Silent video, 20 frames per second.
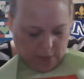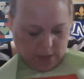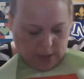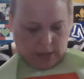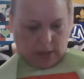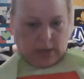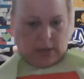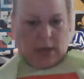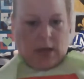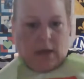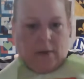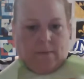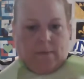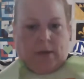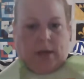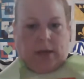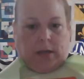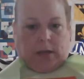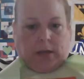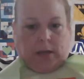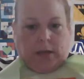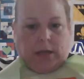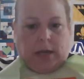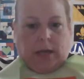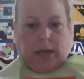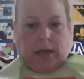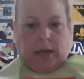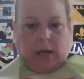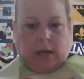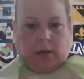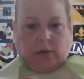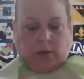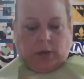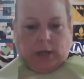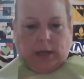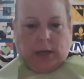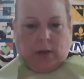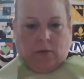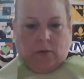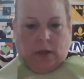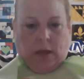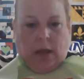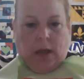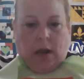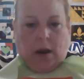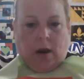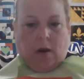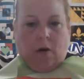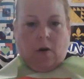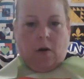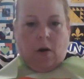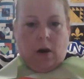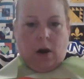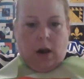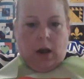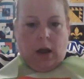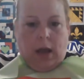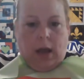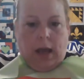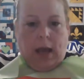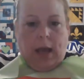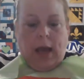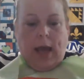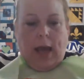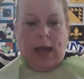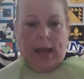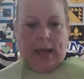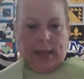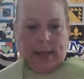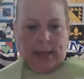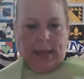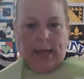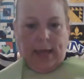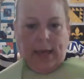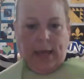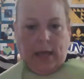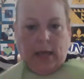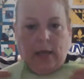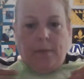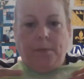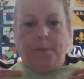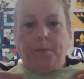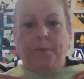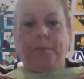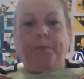but obviously it goes down there. And then